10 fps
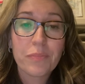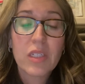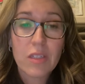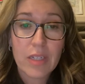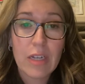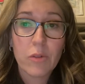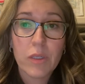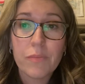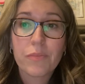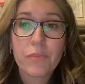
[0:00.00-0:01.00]

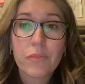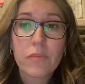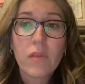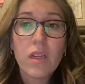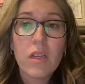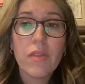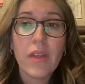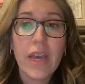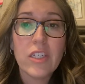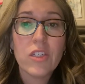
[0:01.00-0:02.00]
scheduled.
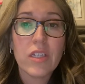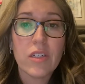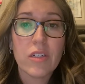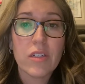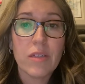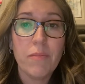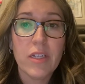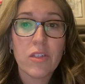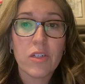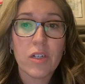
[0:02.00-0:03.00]
The agency nurse
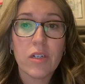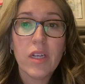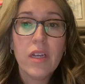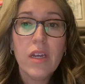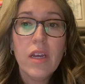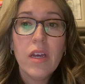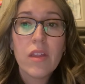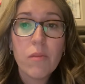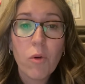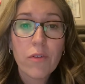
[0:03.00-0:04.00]
administered
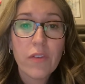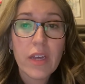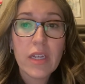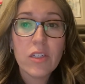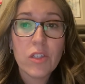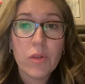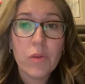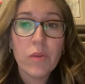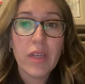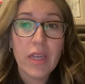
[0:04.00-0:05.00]
the morphine to the